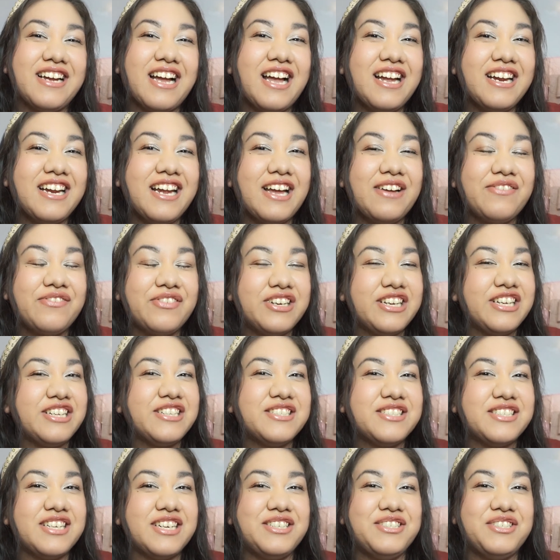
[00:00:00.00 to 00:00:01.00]
I have an
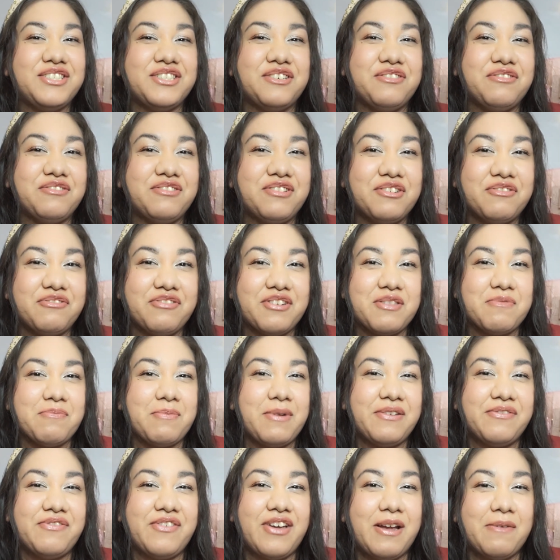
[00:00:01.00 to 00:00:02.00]
inside joke with
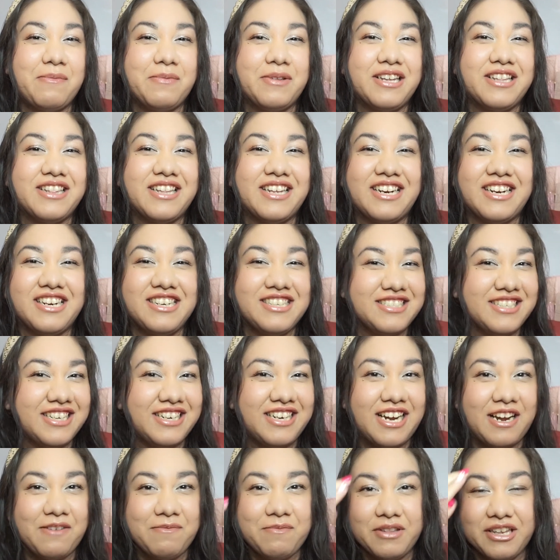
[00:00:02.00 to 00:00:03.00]
my family that I
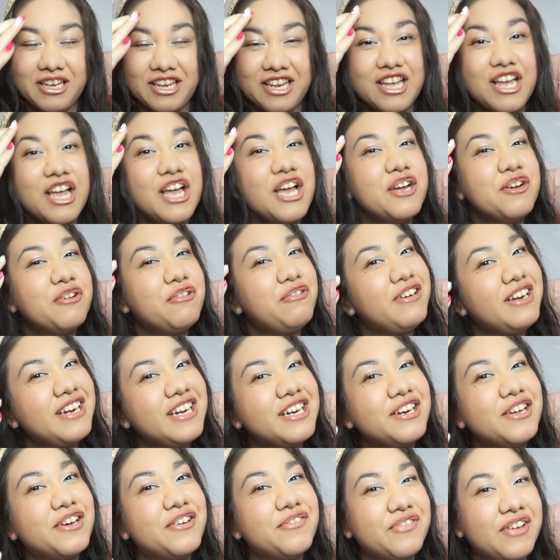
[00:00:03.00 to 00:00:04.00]
say I'm the
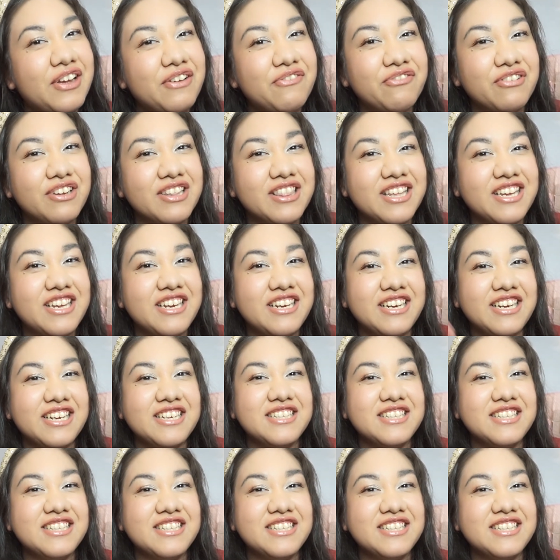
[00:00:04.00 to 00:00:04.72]
queen of everything.